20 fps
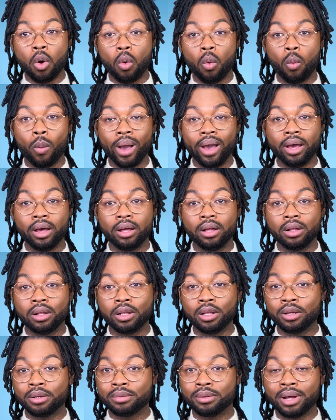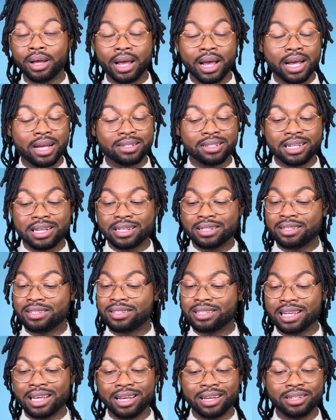Well, as I
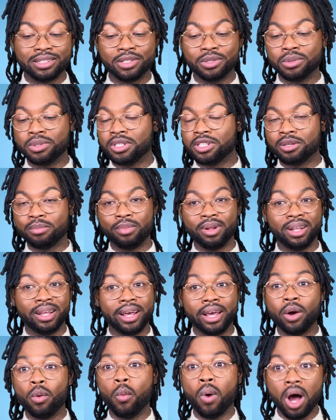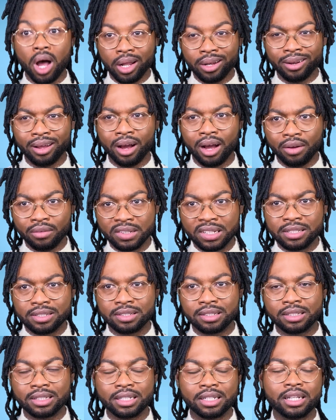said, June Jambalaya won,
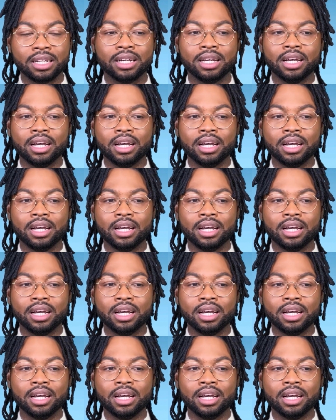obviously.